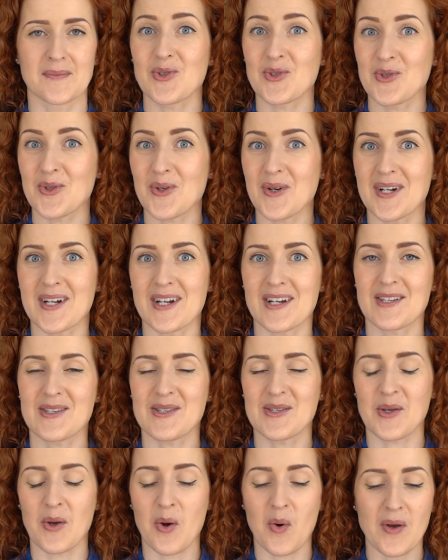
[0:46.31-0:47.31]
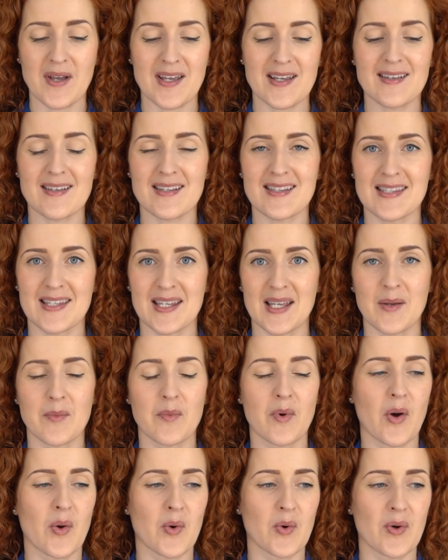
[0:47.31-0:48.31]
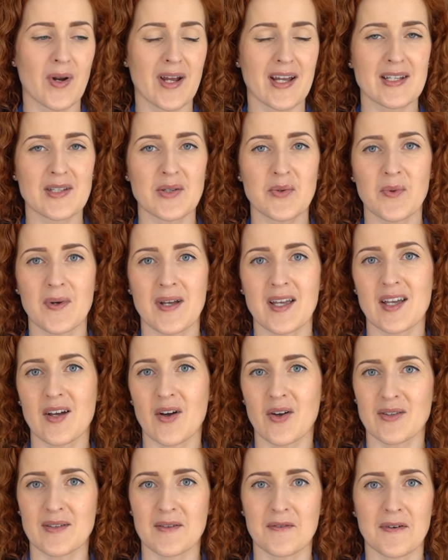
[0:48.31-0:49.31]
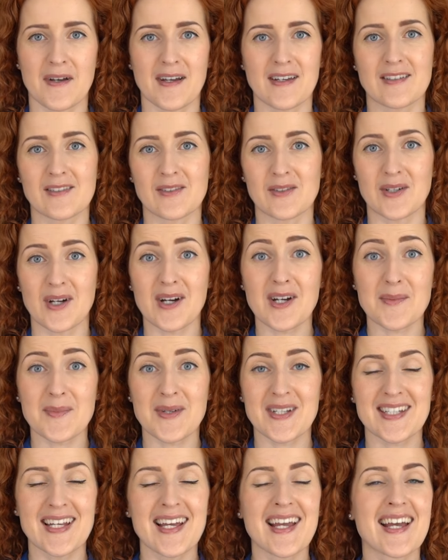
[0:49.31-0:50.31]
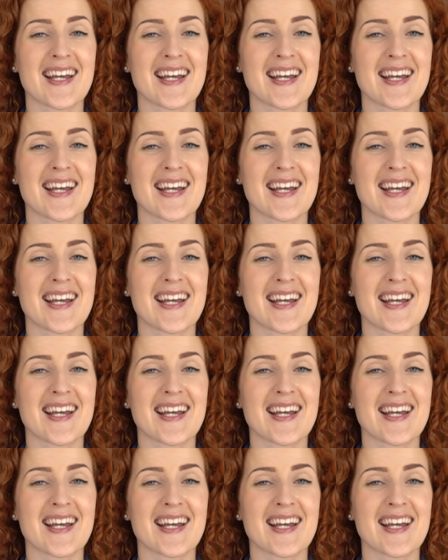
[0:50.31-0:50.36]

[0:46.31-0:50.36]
Sure, sewing a seam right away on the final garment